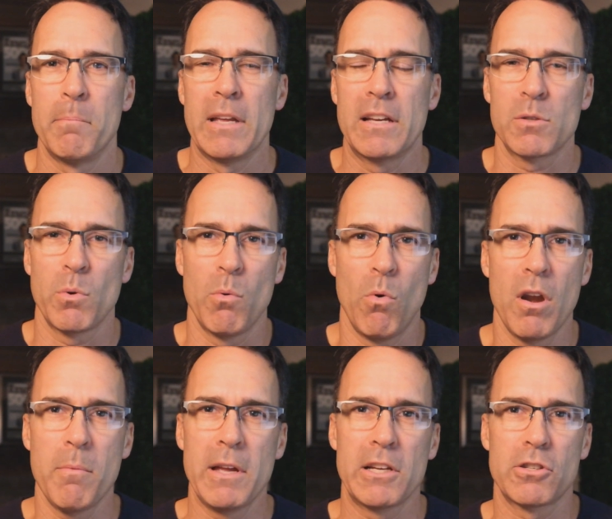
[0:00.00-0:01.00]
Because we
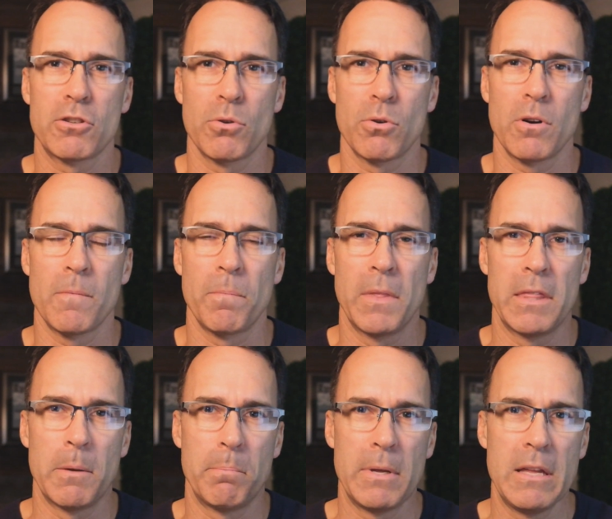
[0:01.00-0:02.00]
want to make sure
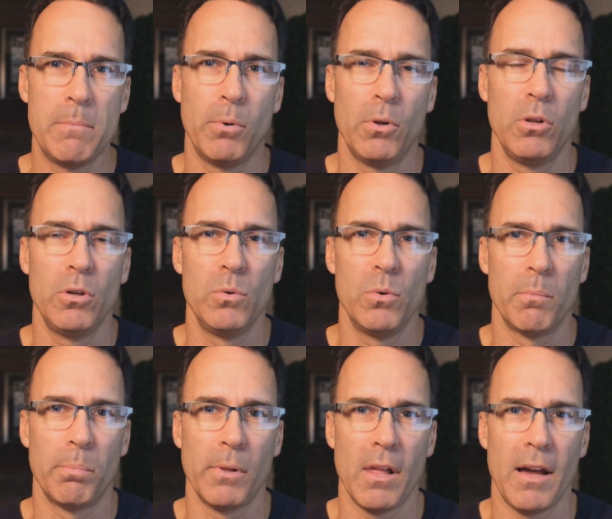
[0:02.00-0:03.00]
that the people who
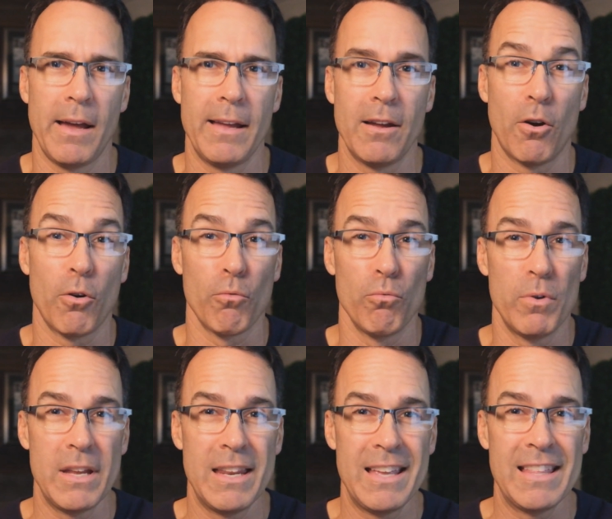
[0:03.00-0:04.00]
apply are
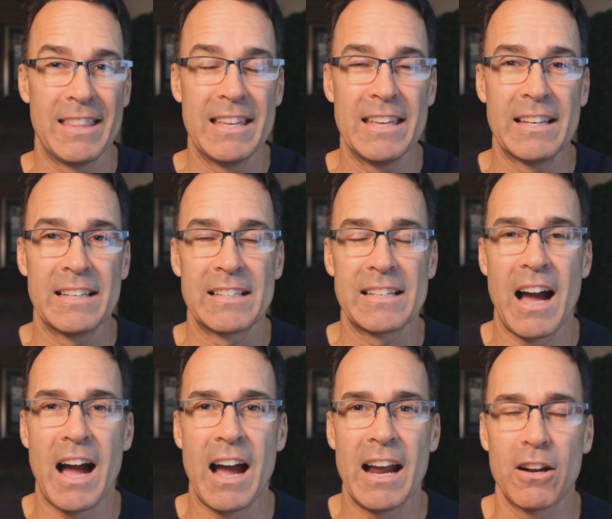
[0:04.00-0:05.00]
reading the
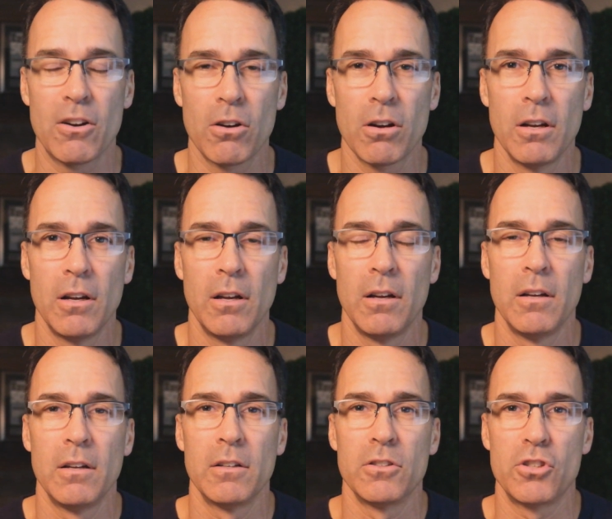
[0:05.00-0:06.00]
entire
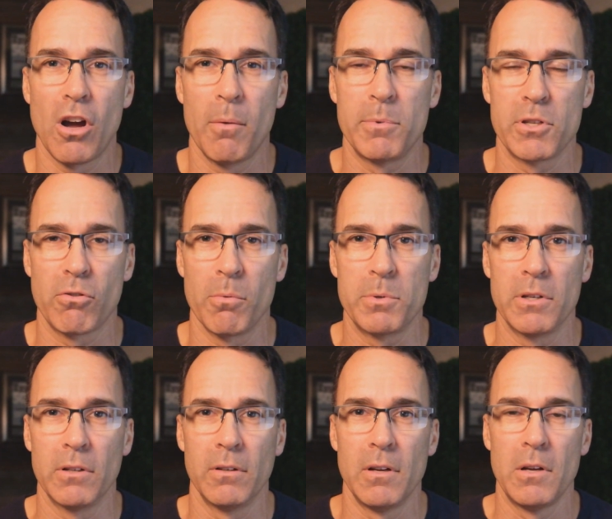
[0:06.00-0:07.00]
job
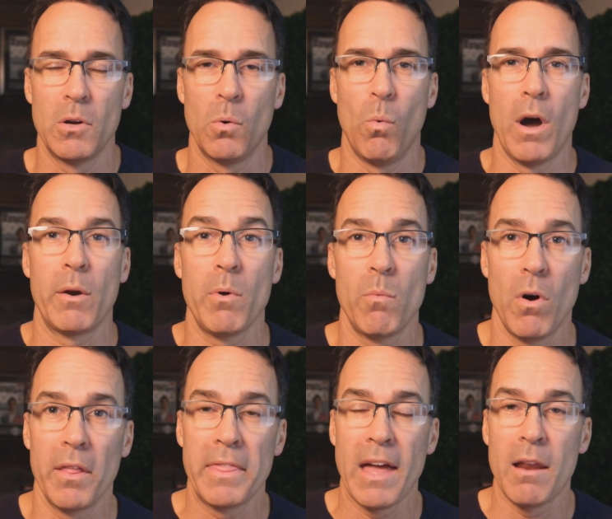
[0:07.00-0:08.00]
description. Why do we
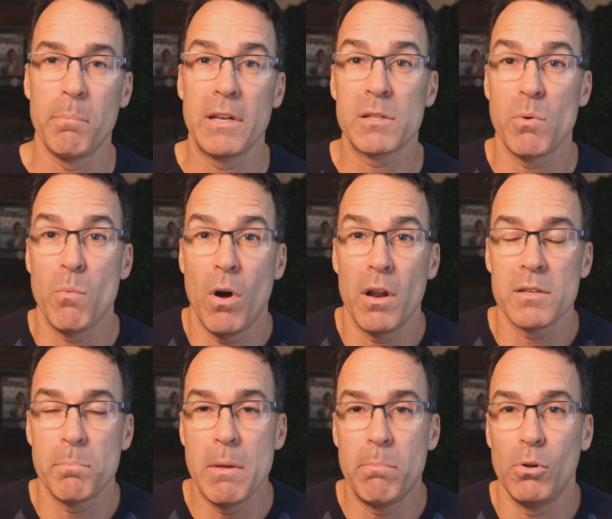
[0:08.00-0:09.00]
want that? Because we
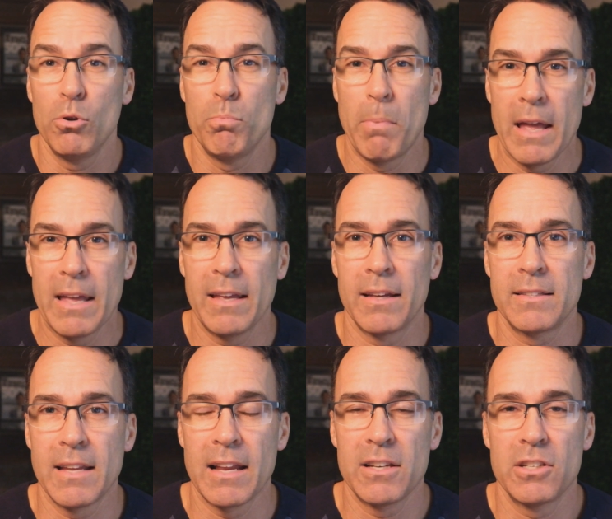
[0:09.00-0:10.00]
want people who pay
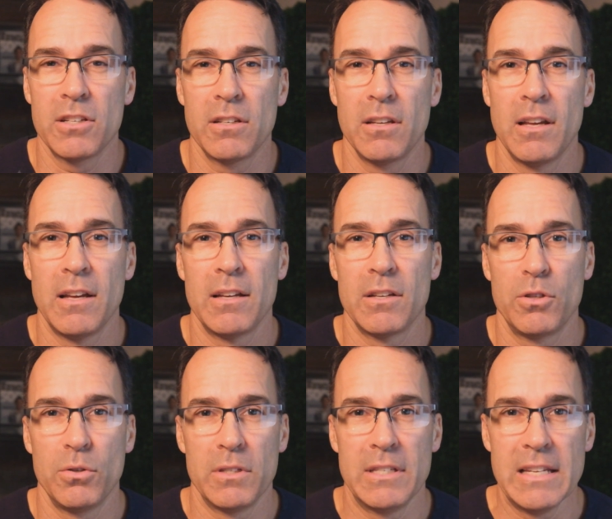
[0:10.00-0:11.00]
attention
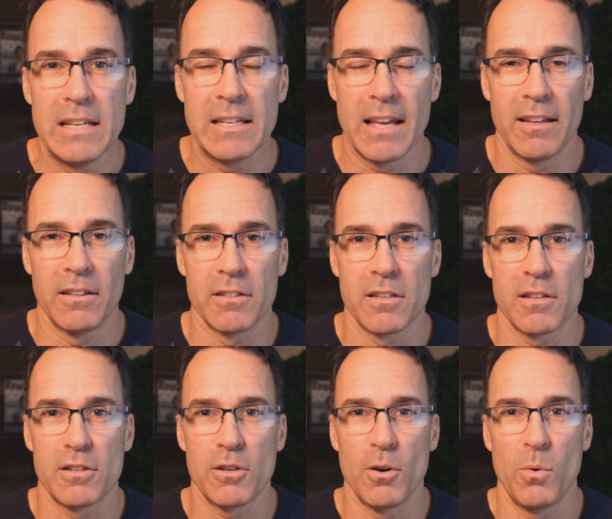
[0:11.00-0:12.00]
to details.
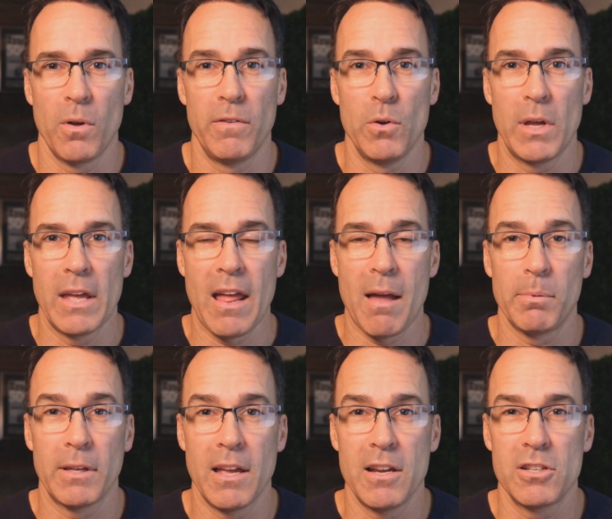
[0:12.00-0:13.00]
So if you get
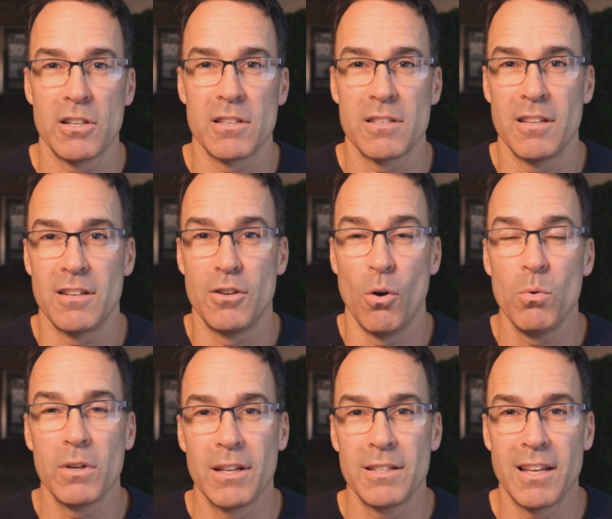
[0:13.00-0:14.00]
applications that
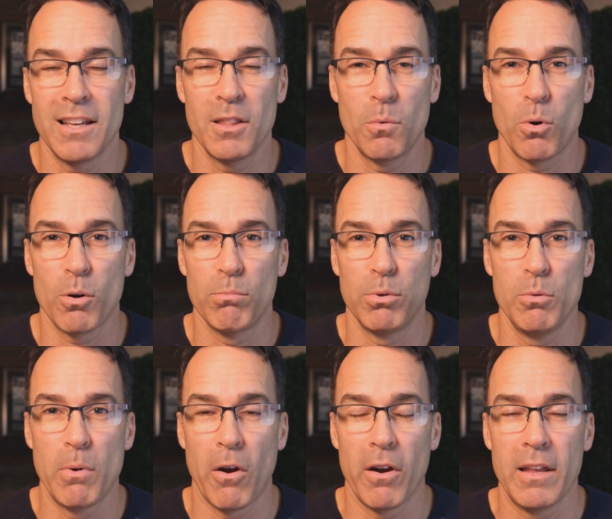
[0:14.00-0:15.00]
don't contain the word
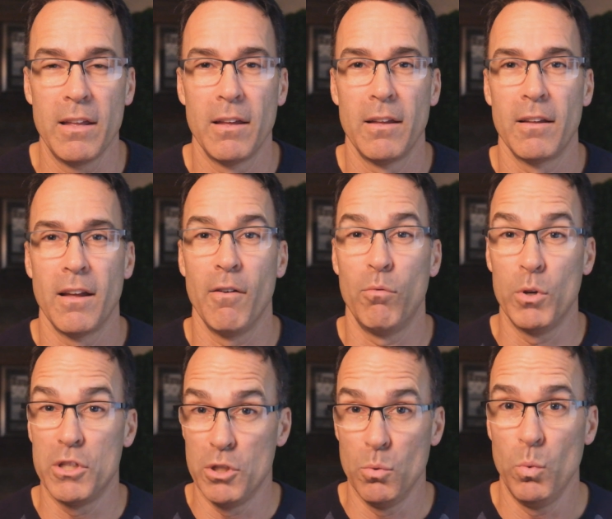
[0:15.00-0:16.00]
blueberry, of
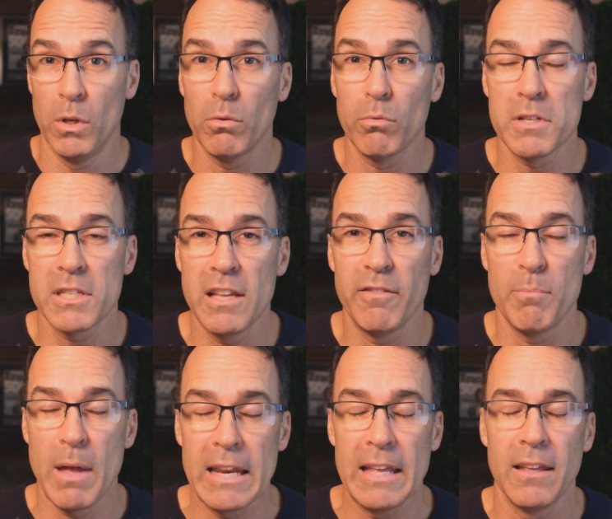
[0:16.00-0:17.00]
which you will receive
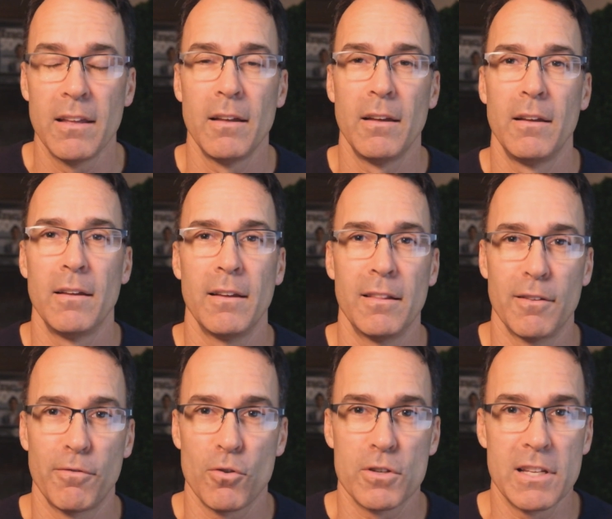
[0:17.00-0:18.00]
many, in
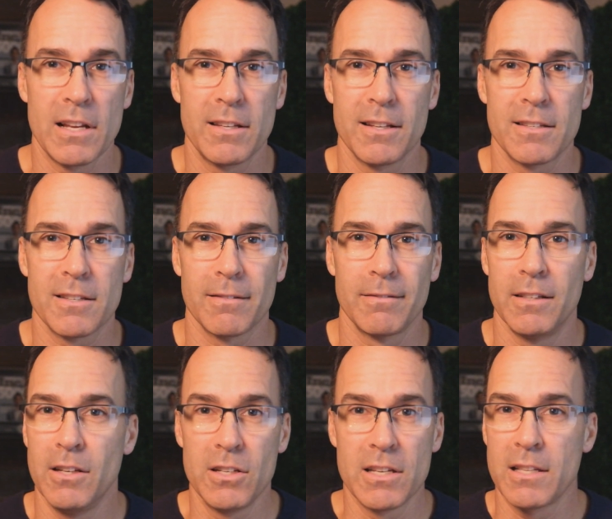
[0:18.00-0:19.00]
the first sentence,
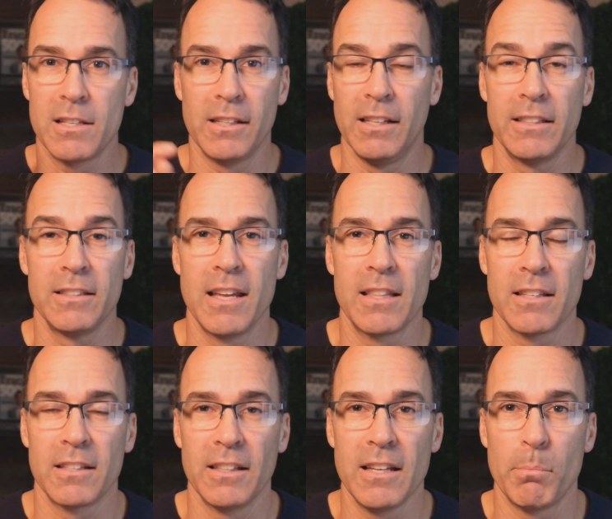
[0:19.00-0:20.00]
you can just hit
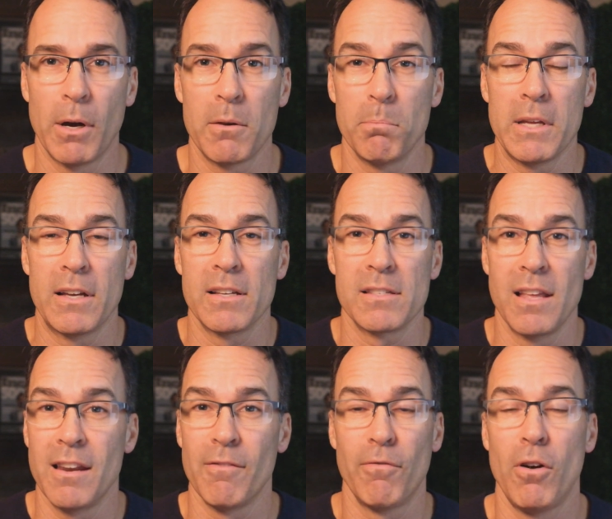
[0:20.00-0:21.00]
the delete button because
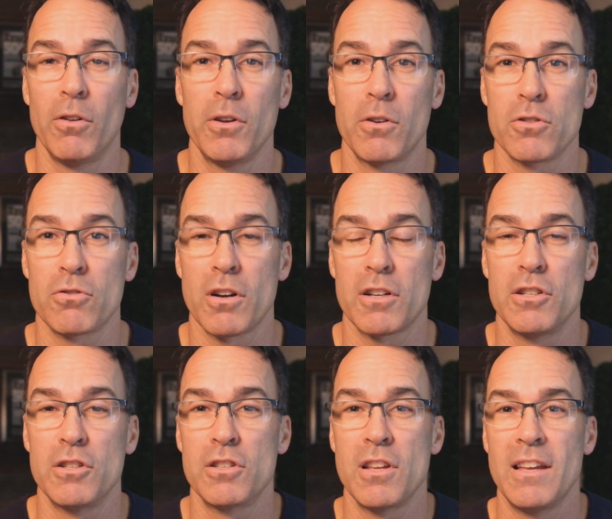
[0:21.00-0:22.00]
they didn't follow your
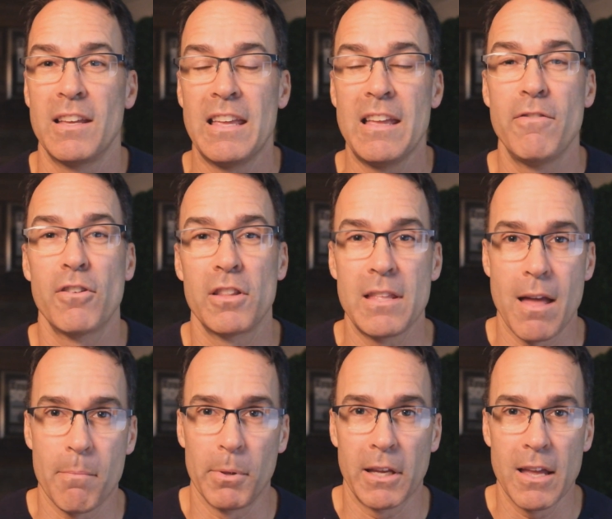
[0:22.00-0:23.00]
instructions even on the
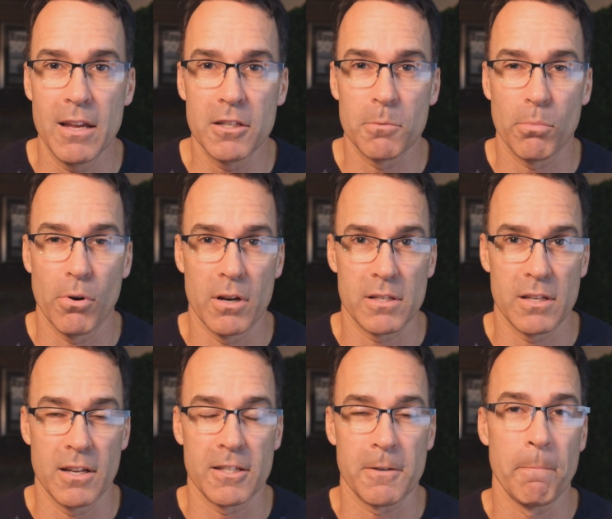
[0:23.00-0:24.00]
application
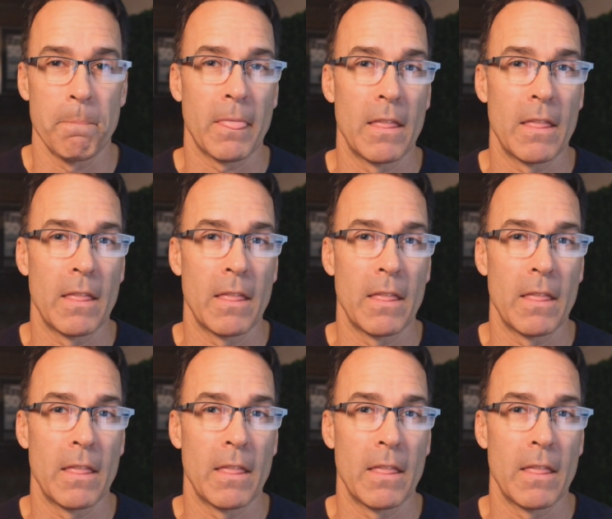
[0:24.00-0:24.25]
process.